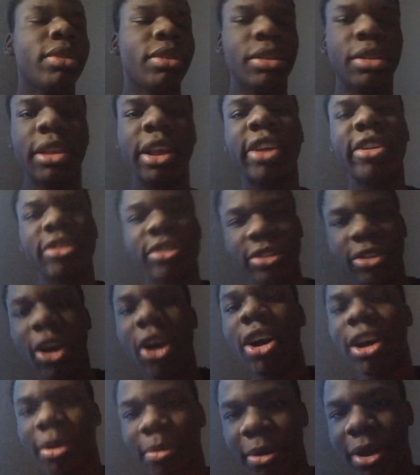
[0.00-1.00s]
Let's
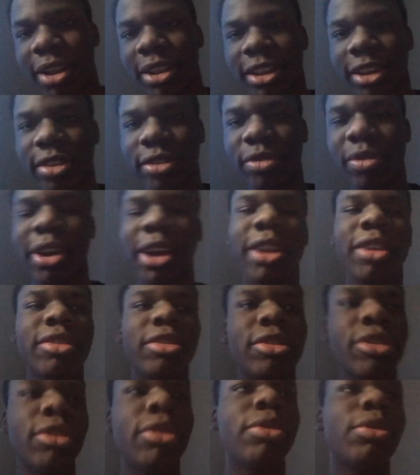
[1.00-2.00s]
talk about this, right?
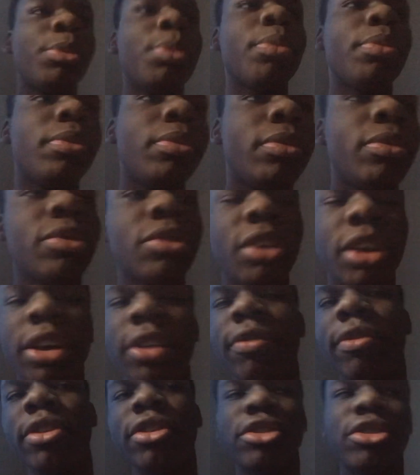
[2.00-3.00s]
So, Sonic
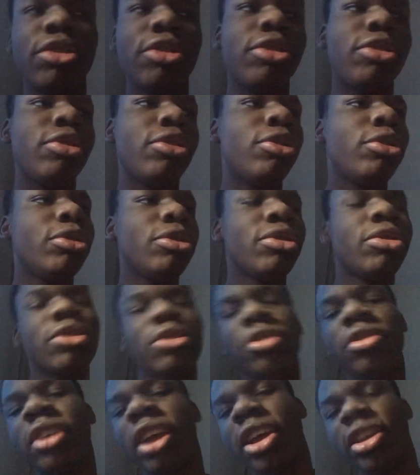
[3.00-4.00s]
Adventure 2's
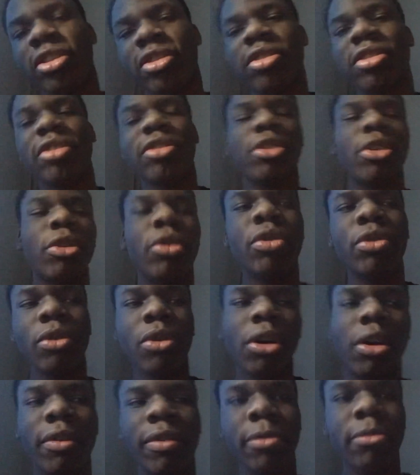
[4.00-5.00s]
stages, let's go through
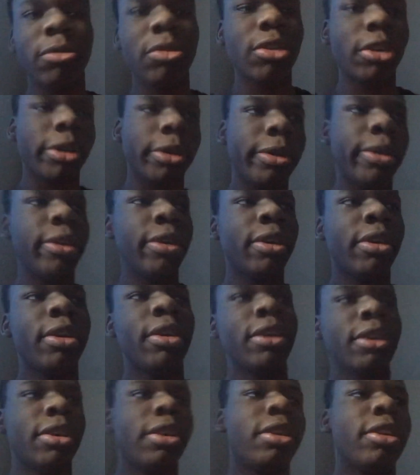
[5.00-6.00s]
all of them. So,
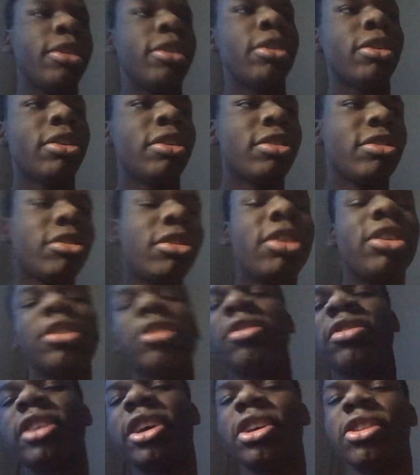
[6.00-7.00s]
Sonic
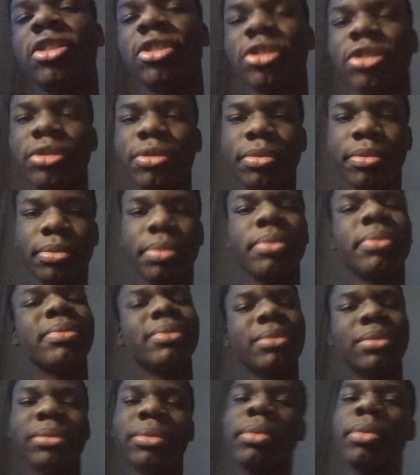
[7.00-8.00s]
stages
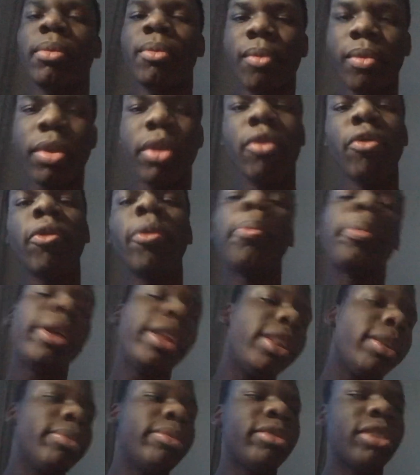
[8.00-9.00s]
repeat
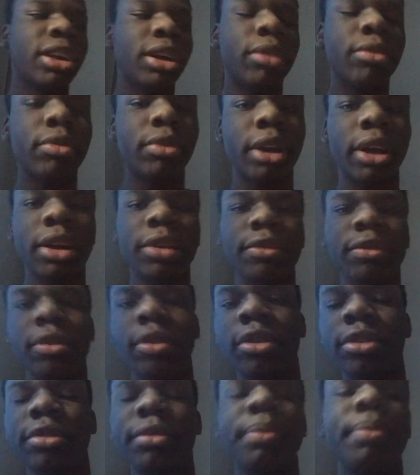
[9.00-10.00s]
themselves, right? Of
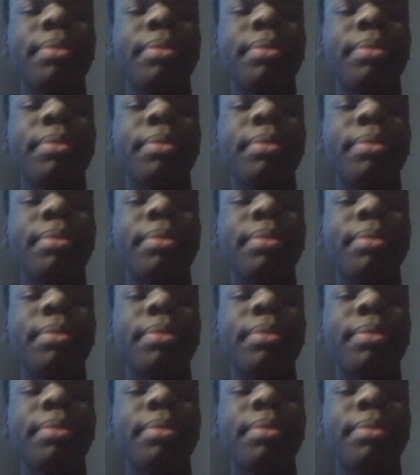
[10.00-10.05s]
course.